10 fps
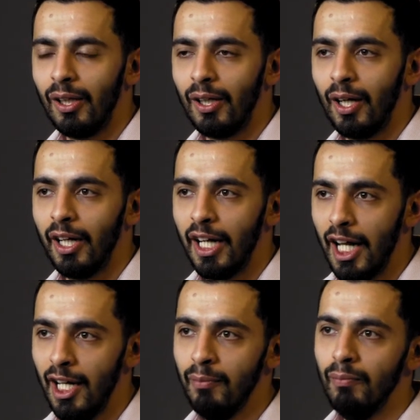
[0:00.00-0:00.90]
I
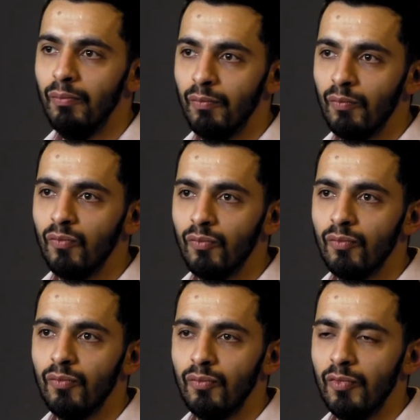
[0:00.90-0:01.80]
am
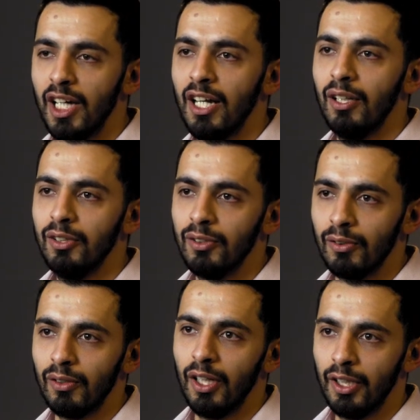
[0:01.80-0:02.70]

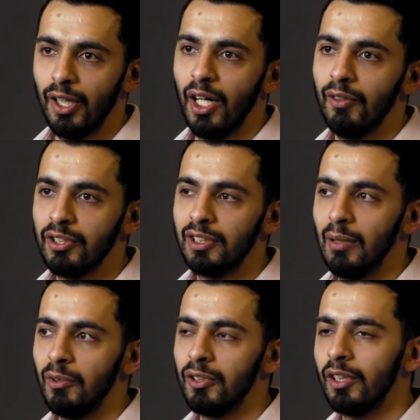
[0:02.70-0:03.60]
analytical. I've
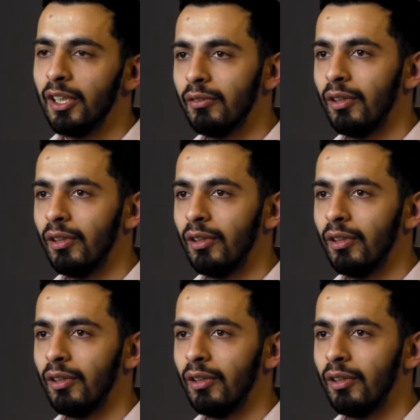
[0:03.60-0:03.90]
established that.